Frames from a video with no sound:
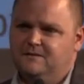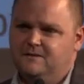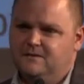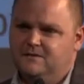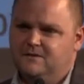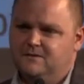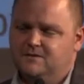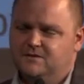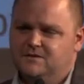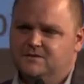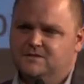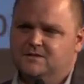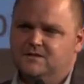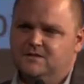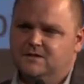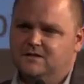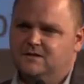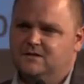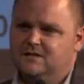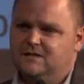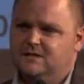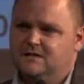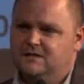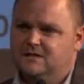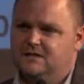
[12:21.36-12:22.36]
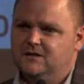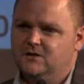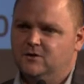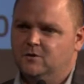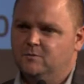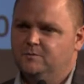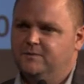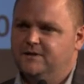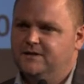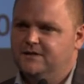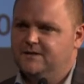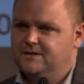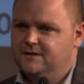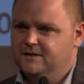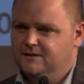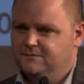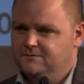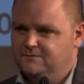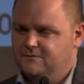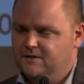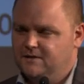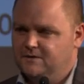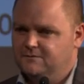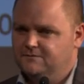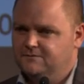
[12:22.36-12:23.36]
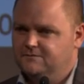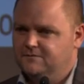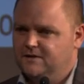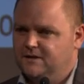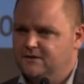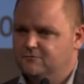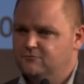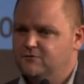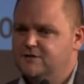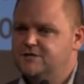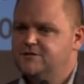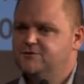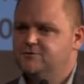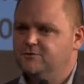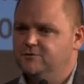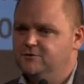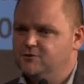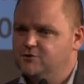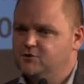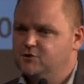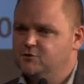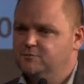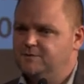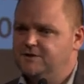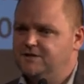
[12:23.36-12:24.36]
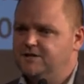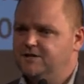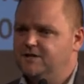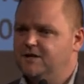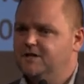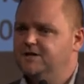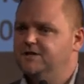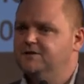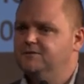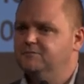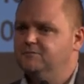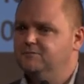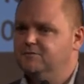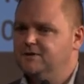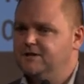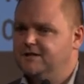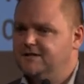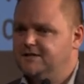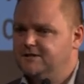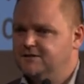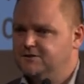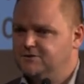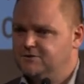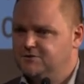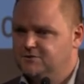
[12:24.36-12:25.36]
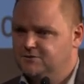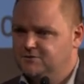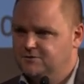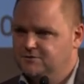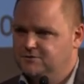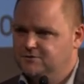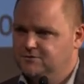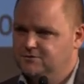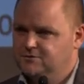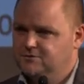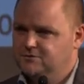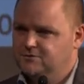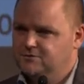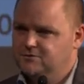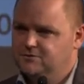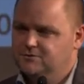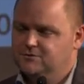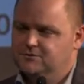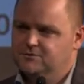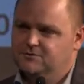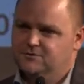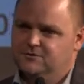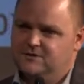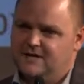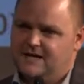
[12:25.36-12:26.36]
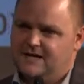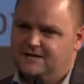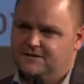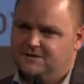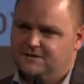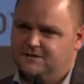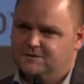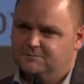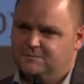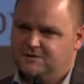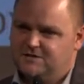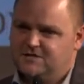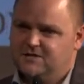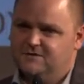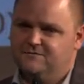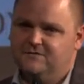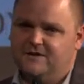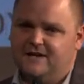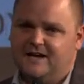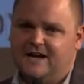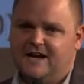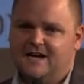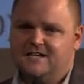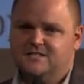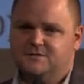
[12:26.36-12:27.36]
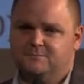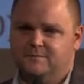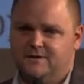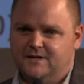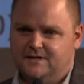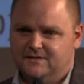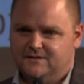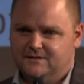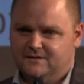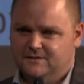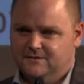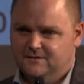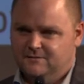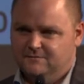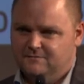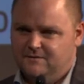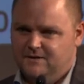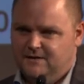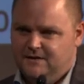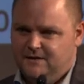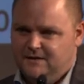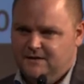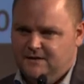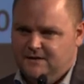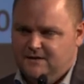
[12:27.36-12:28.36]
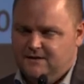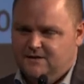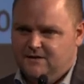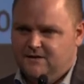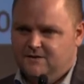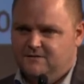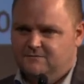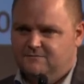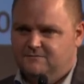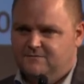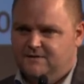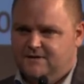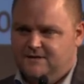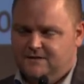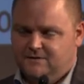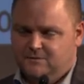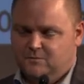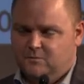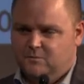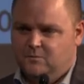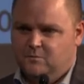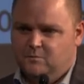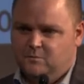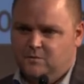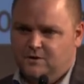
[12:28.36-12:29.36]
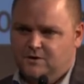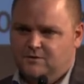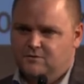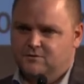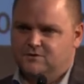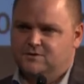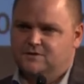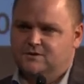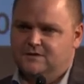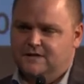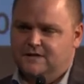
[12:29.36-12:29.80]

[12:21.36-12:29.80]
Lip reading: there's still a little bit of research to be done related to that specific aspect of whether